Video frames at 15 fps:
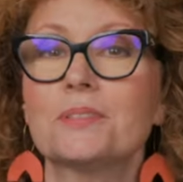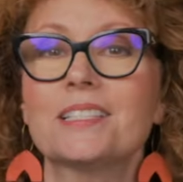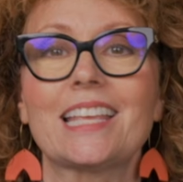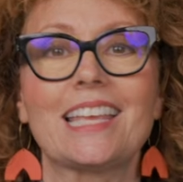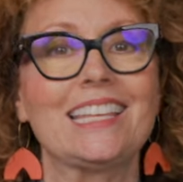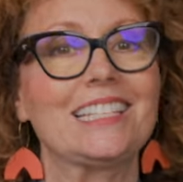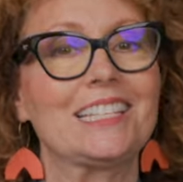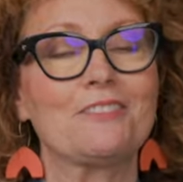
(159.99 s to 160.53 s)
was
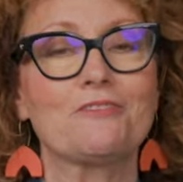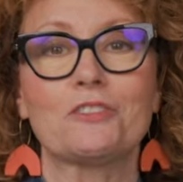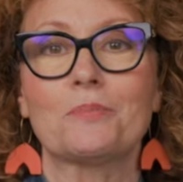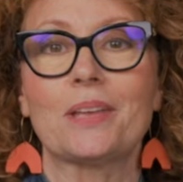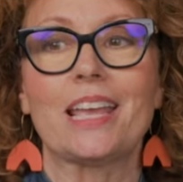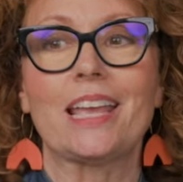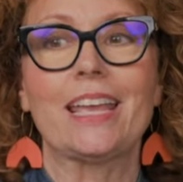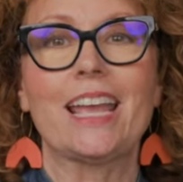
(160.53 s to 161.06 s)
easy for
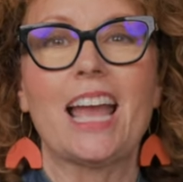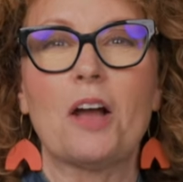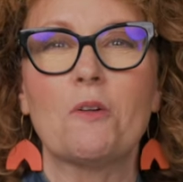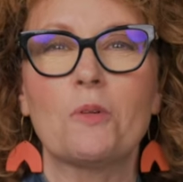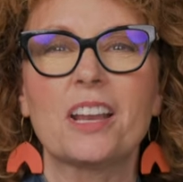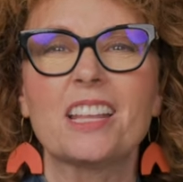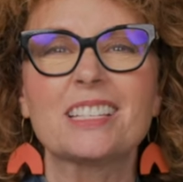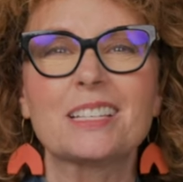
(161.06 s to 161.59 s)
me. I
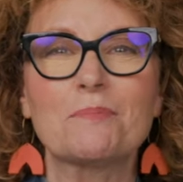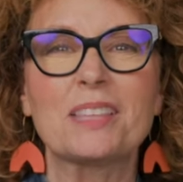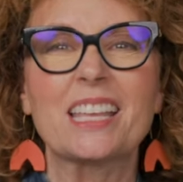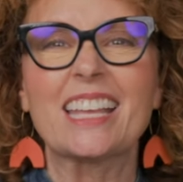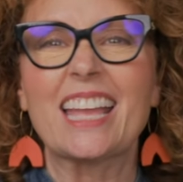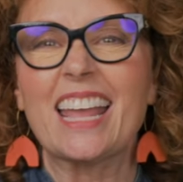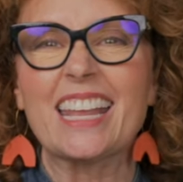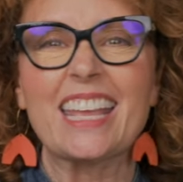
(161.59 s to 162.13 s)
wanted
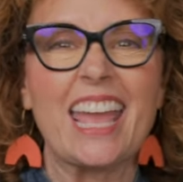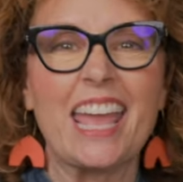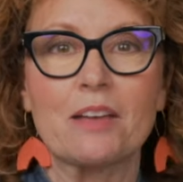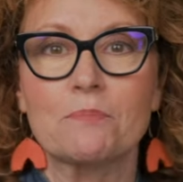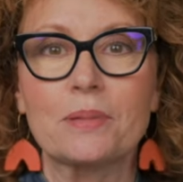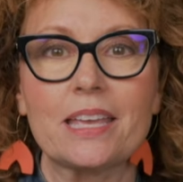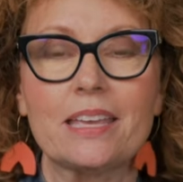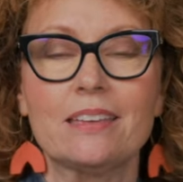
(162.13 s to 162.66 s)
something kind of
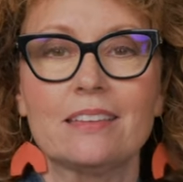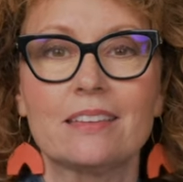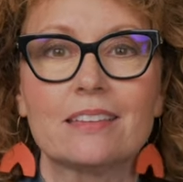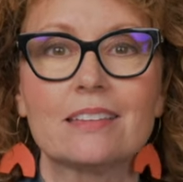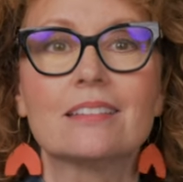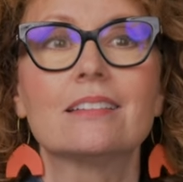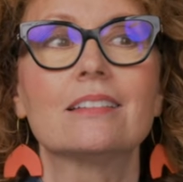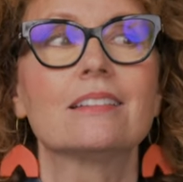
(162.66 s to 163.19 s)
campy,
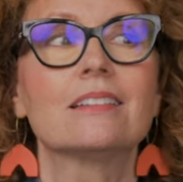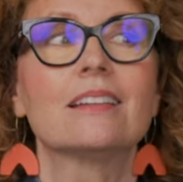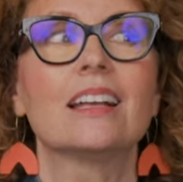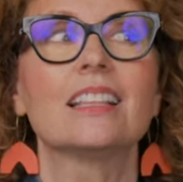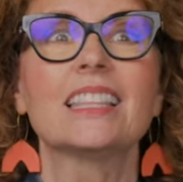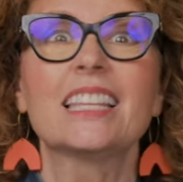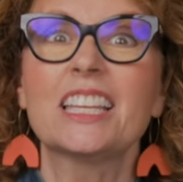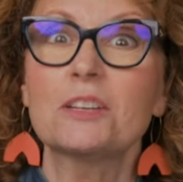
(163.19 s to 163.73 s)

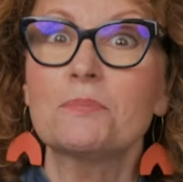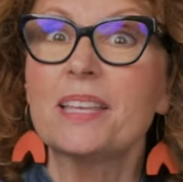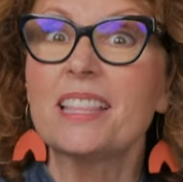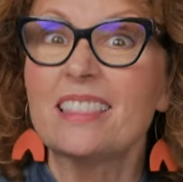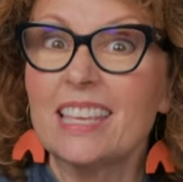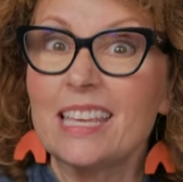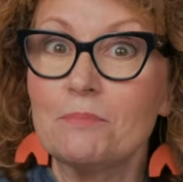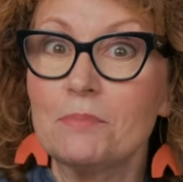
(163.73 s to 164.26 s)
a little
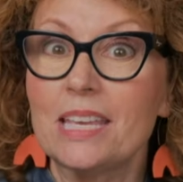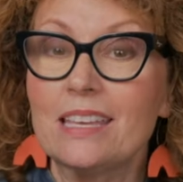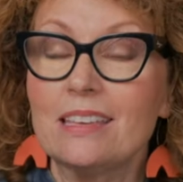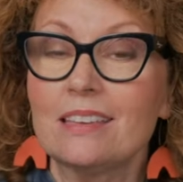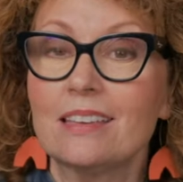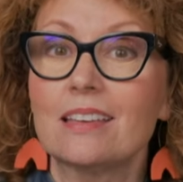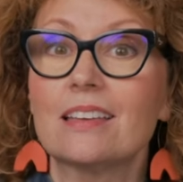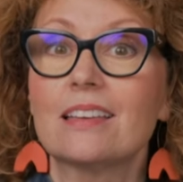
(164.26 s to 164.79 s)
bit
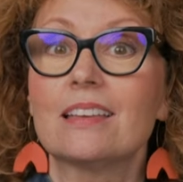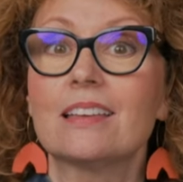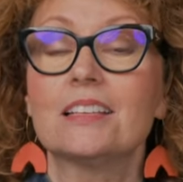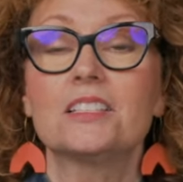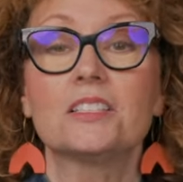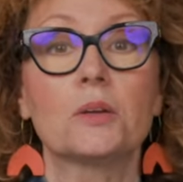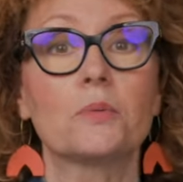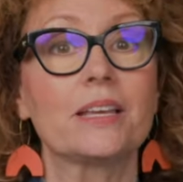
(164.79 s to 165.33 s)
themey.
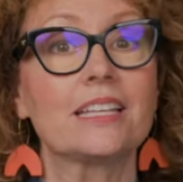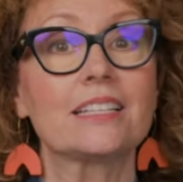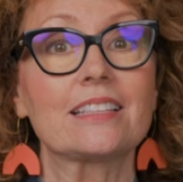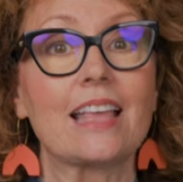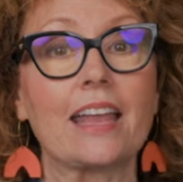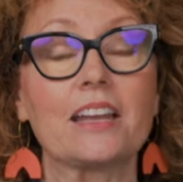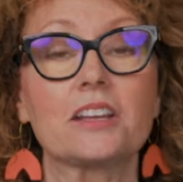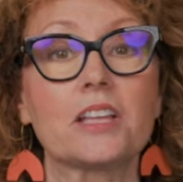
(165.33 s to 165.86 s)
So we
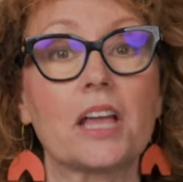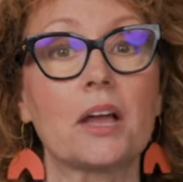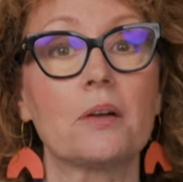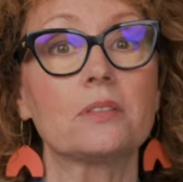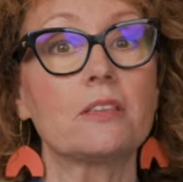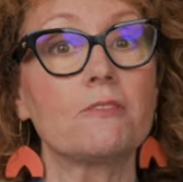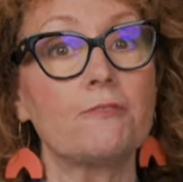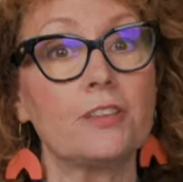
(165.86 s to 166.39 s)
decided to go
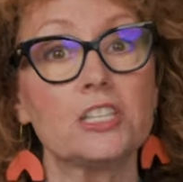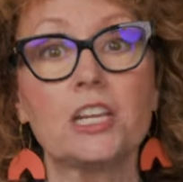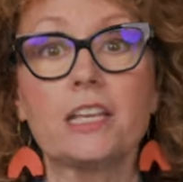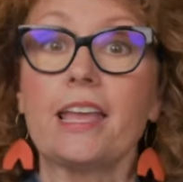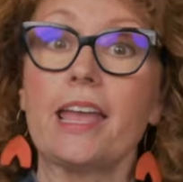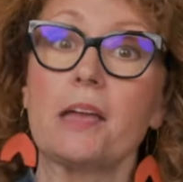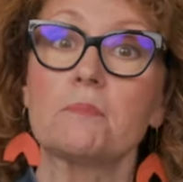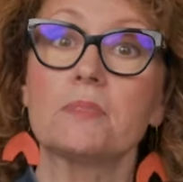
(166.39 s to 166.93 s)
with a fishing
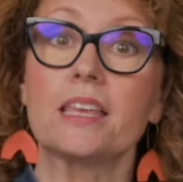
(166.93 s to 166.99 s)
camp